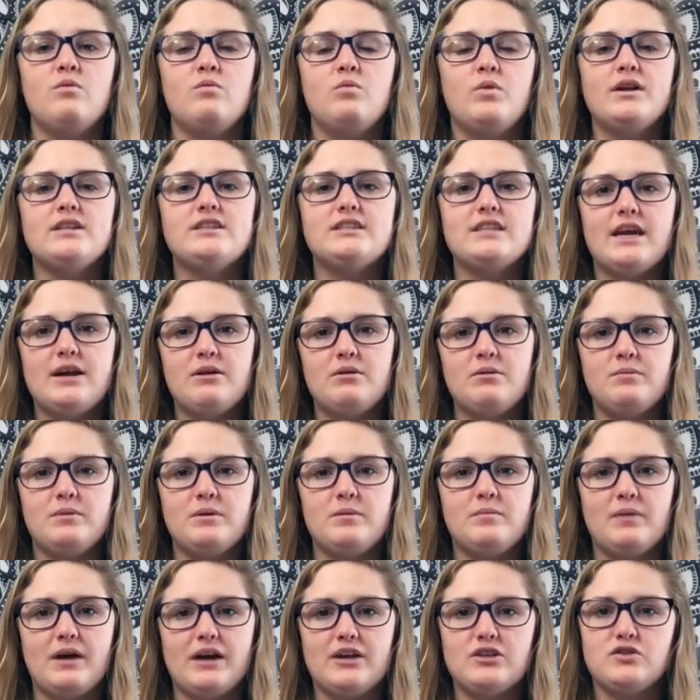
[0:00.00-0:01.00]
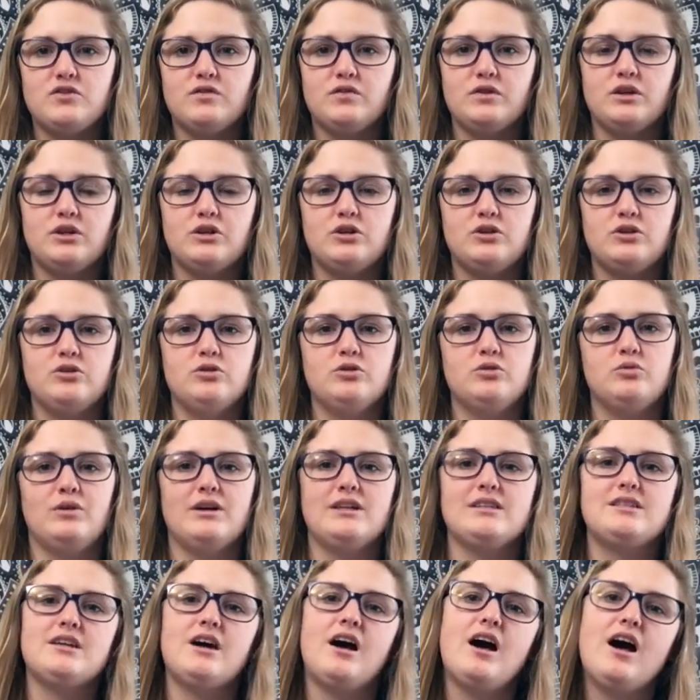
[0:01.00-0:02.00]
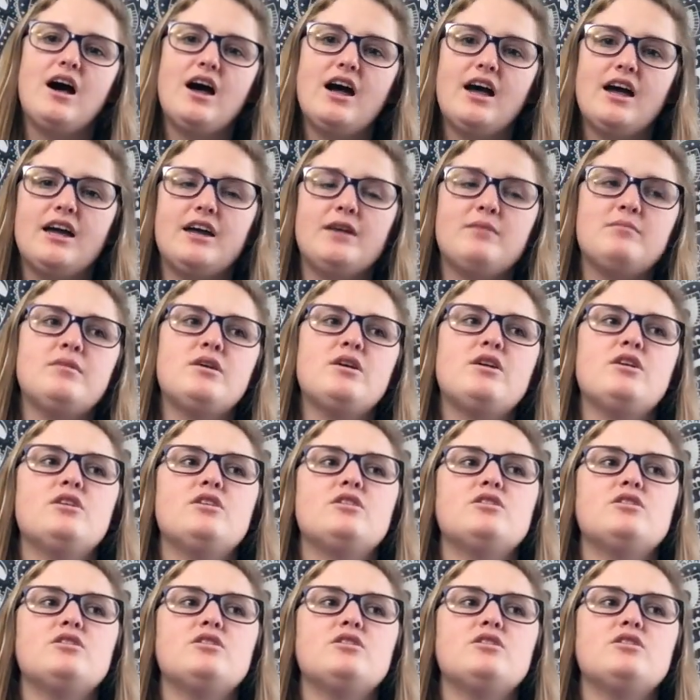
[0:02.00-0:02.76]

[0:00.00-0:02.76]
what day would be best for you, what time.